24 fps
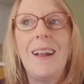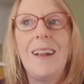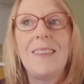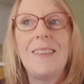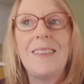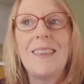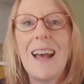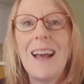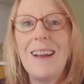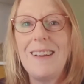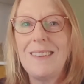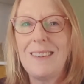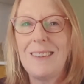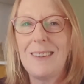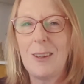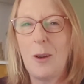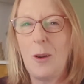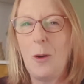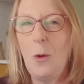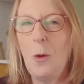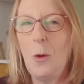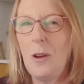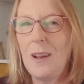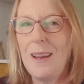That's
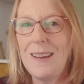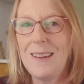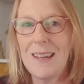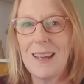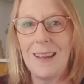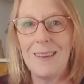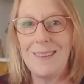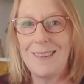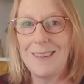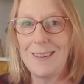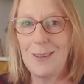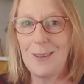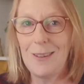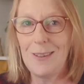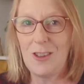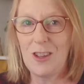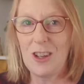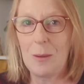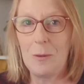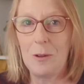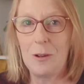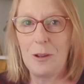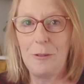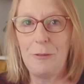all I tend to use
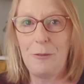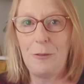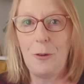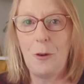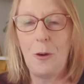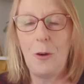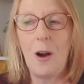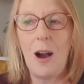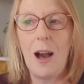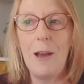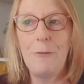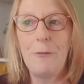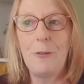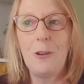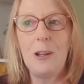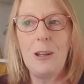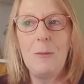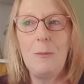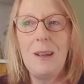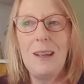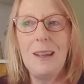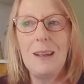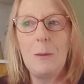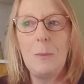Gemini for. I've got a
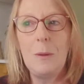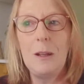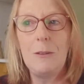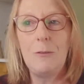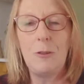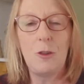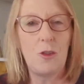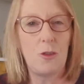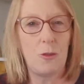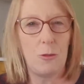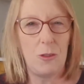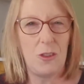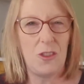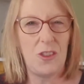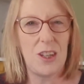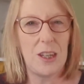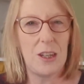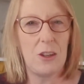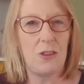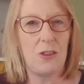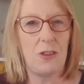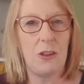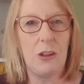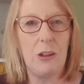little bit of a trust
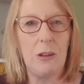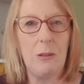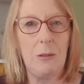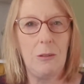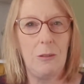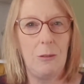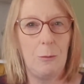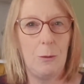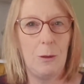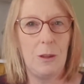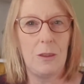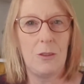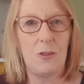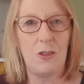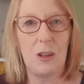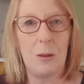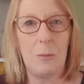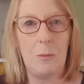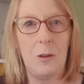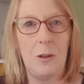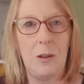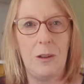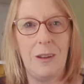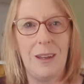issue with
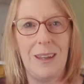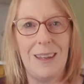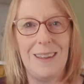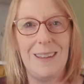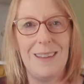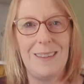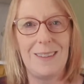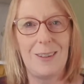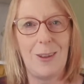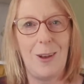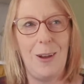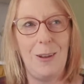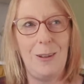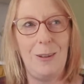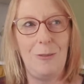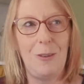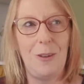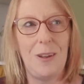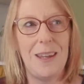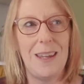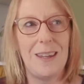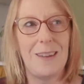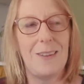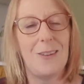Gemini. It's kind of
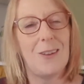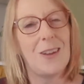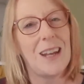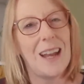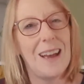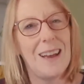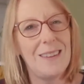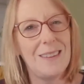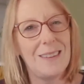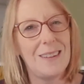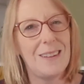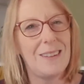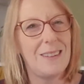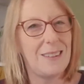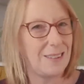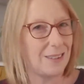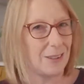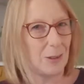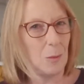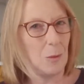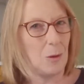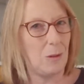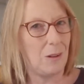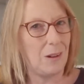like you can ask it to
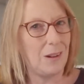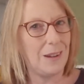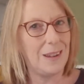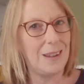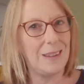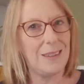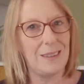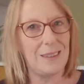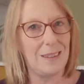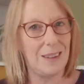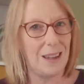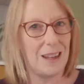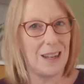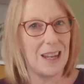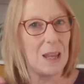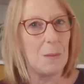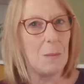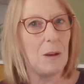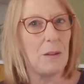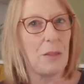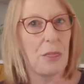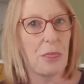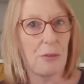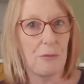summarize an
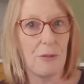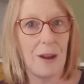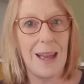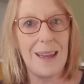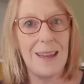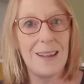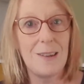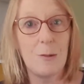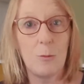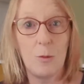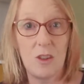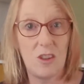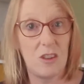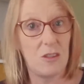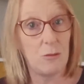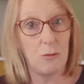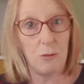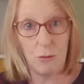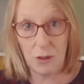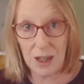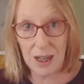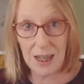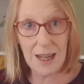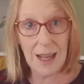email thread, which is
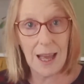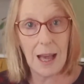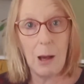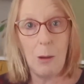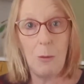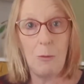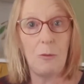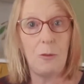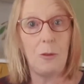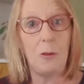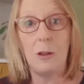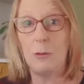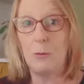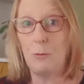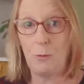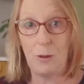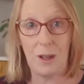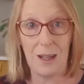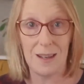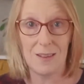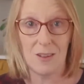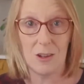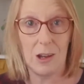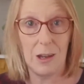really helpful and
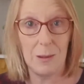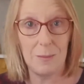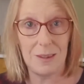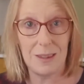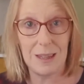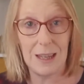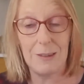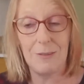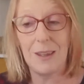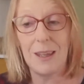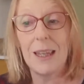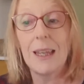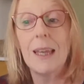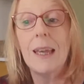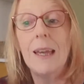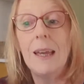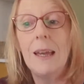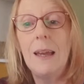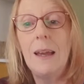really time saving.